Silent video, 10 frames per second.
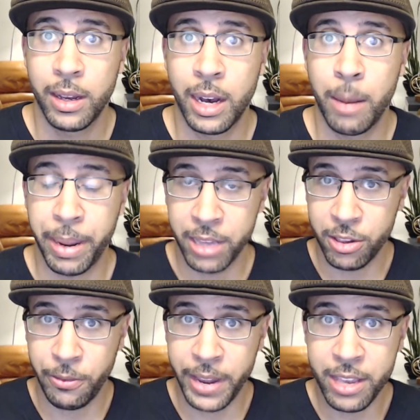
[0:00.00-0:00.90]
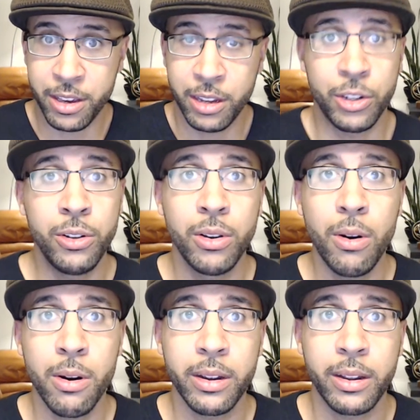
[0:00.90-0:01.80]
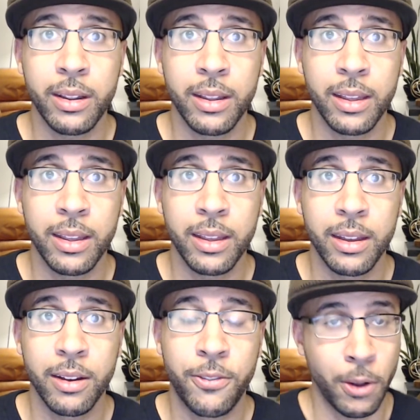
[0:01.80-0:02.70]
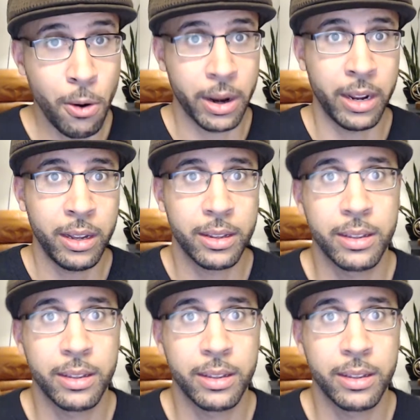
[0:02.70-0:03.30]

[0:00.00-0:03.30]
Pennsylvania, New York, Florida,